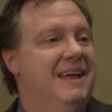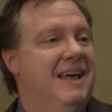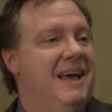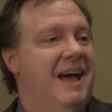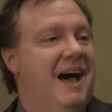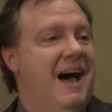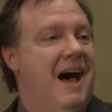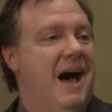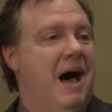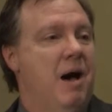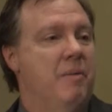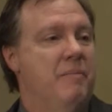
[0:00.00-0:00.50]

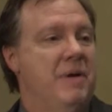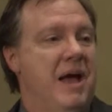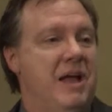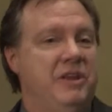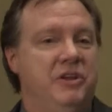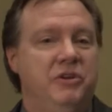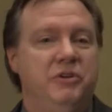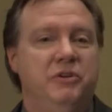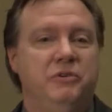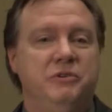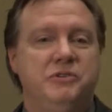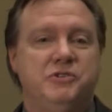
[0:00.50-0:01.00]
And
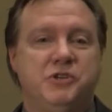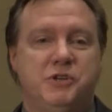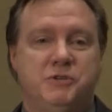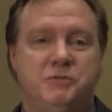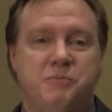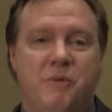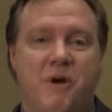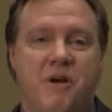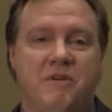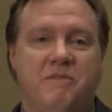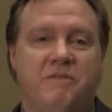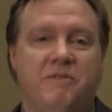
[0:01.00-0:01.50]
you use your
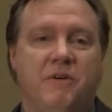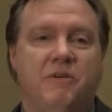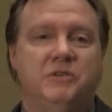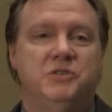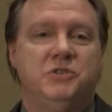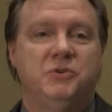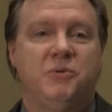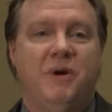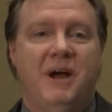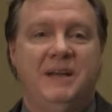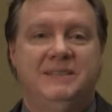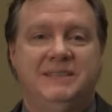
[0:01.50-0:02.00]
smartphone
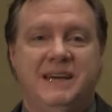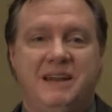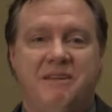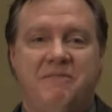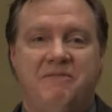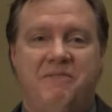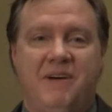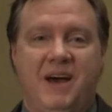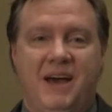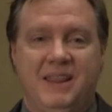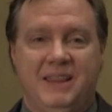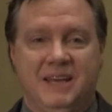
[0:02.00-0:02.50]
to
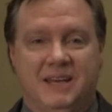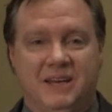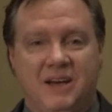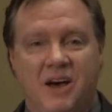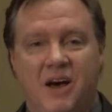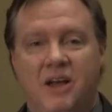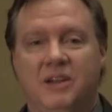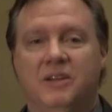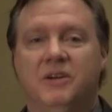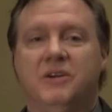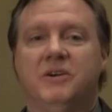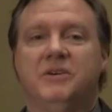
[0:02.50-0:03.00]
identify the
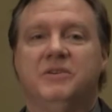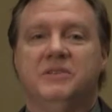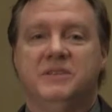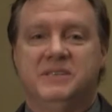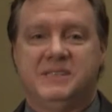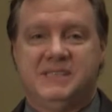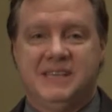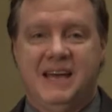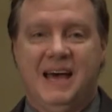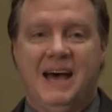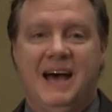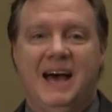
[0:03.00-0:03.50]
color, the
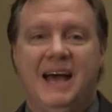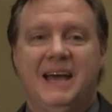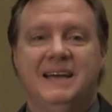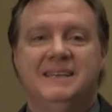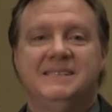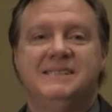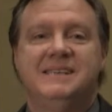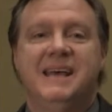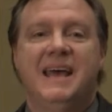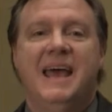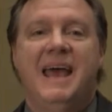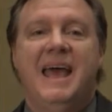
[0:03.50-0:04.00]

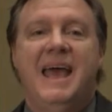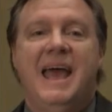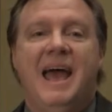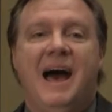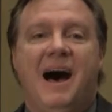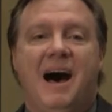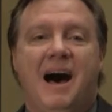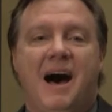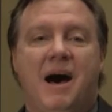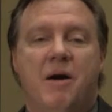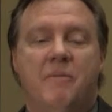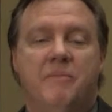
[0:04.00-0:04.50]
size,
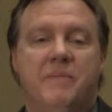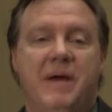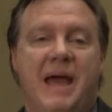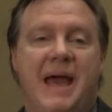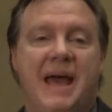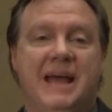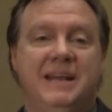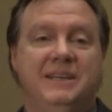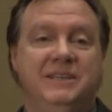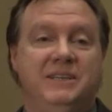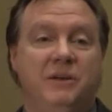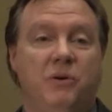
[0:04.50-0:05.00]

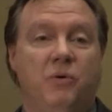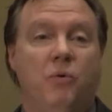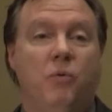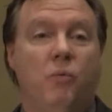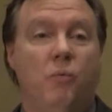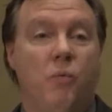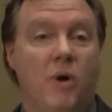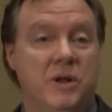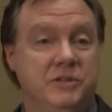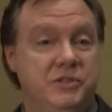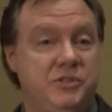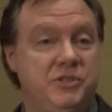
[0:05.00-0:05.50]
and
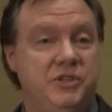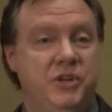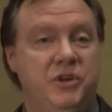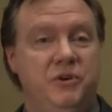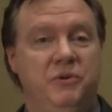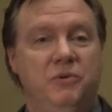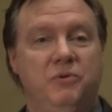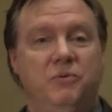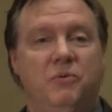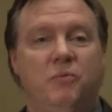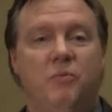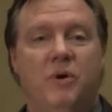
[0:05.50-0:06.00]
once
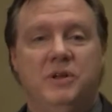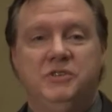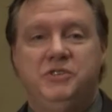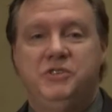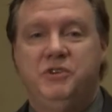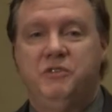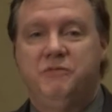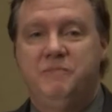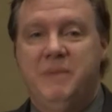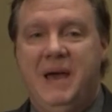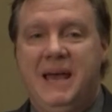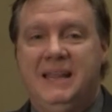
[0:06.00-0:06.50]

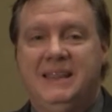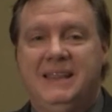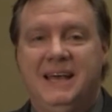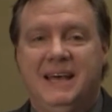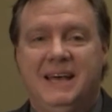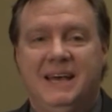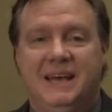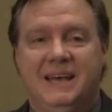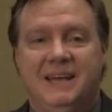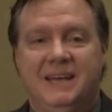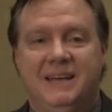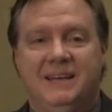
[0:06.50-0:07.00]
you've made
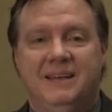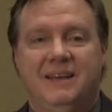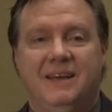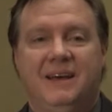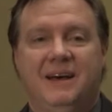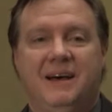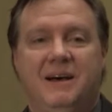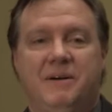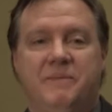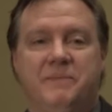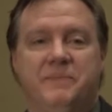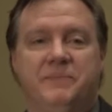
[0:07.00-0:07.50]

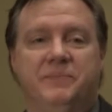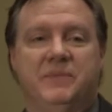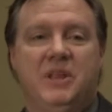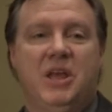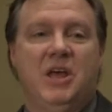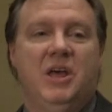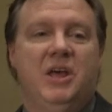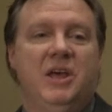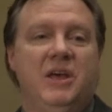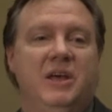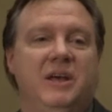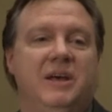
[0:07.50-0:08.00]
an
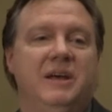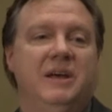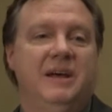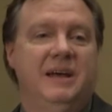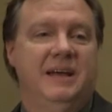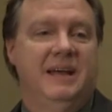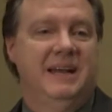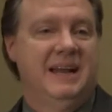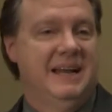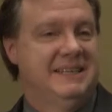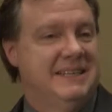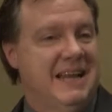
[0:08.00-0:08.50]

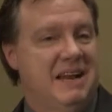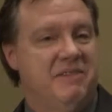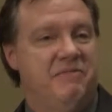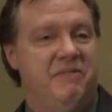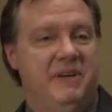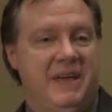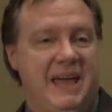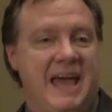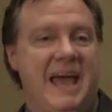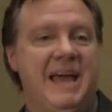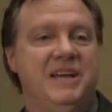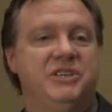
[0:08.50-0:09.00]

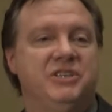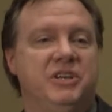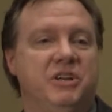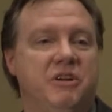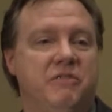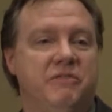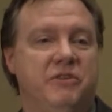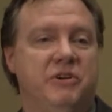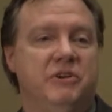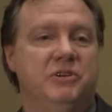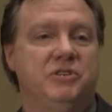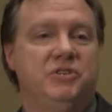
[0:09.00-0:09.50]
identification
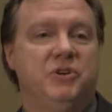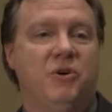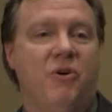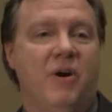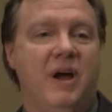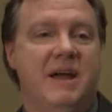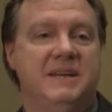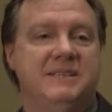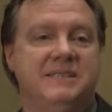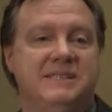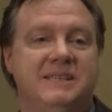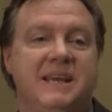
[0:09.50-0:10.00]
of your
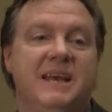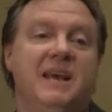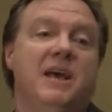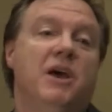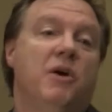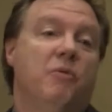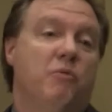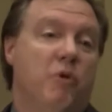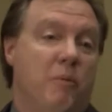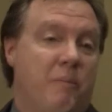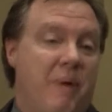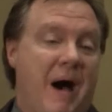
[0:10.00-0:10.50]
choice,
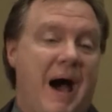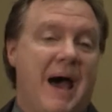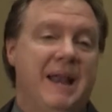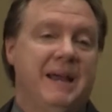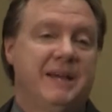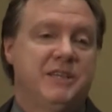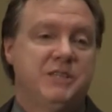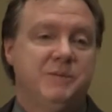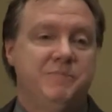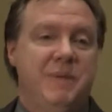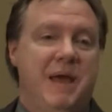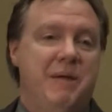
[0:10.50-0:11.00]

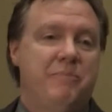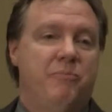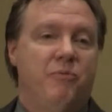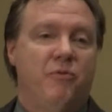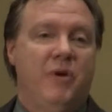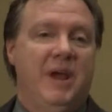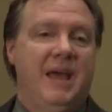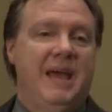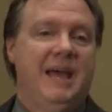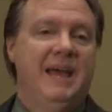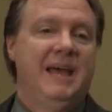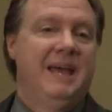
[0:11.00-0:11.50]
robotics may
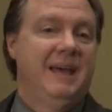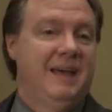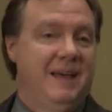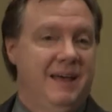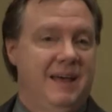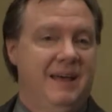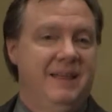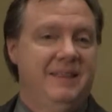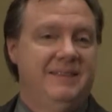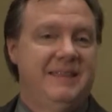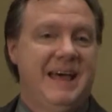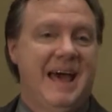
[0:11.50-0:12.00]
bring
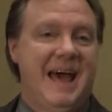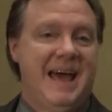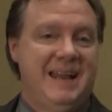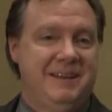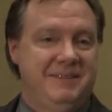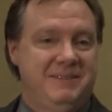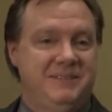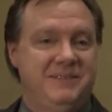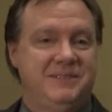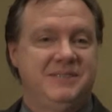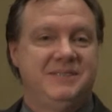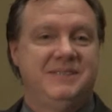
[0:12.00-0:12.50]

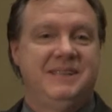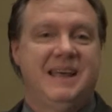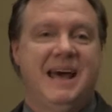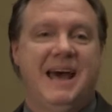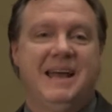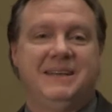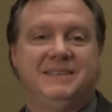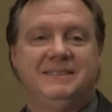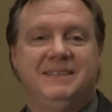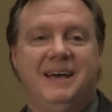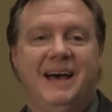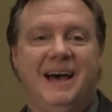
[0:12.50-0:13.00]

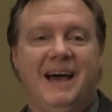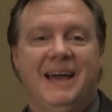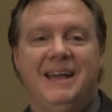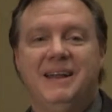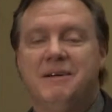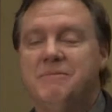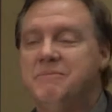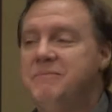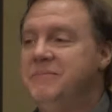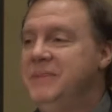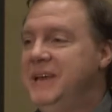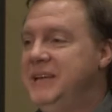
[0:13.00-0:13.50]
that
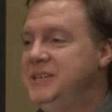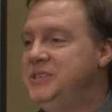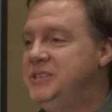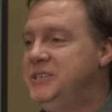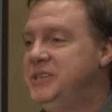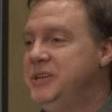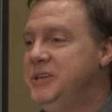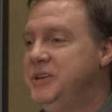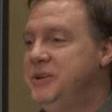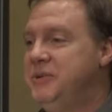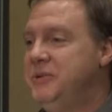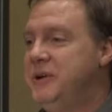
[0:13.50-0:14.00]
item
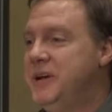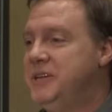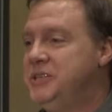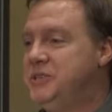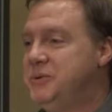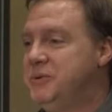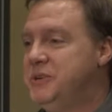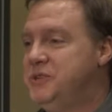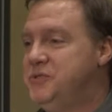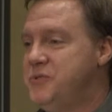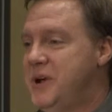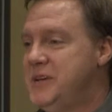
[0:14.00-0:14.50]

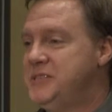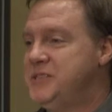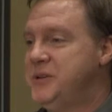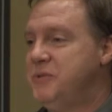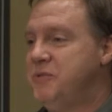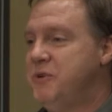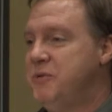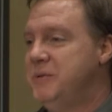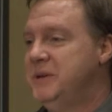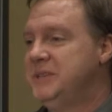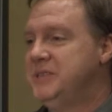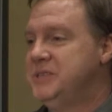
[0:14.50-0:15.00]
into a dressing
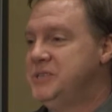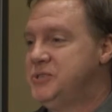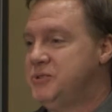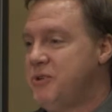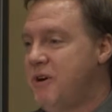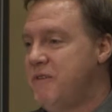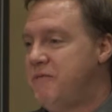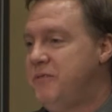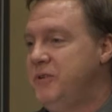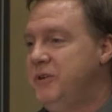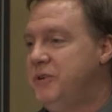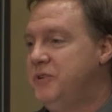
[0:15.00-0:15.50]
room at the
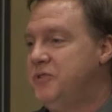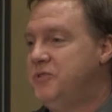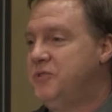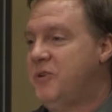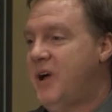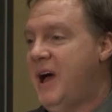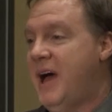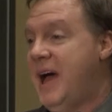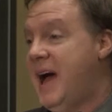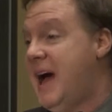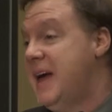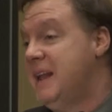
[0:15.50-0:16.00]
store for you to
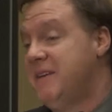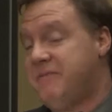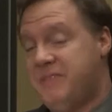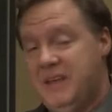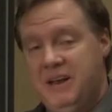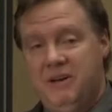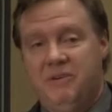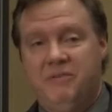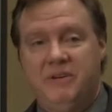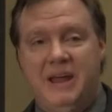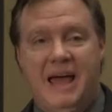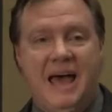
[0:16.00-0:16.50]
try on. If
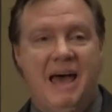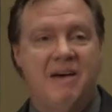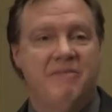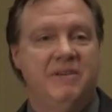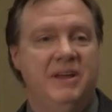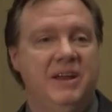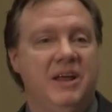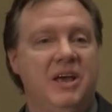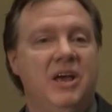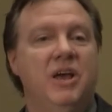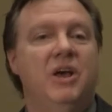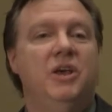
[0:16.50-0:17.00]
they don't have
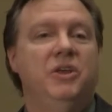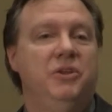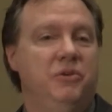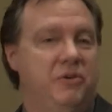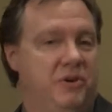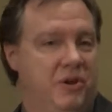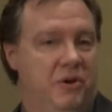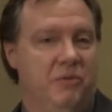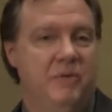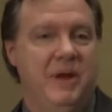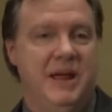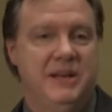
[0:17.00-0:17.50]
it, you
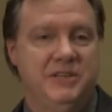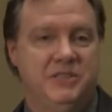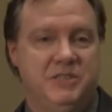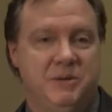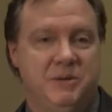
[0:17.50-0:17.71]
can arrange